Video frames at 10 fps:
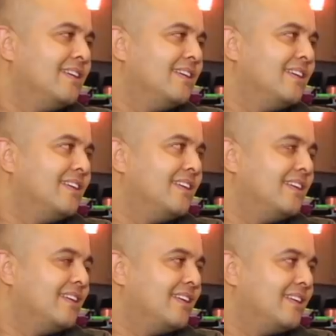
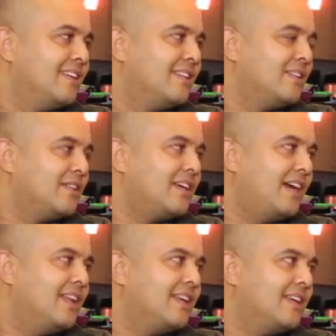
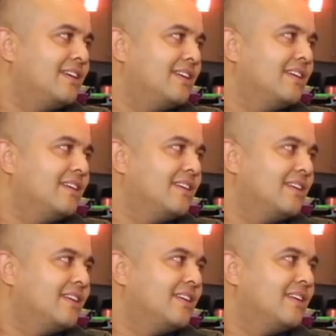
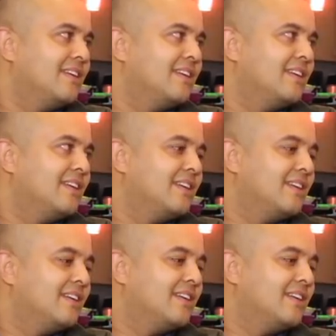(not speaking)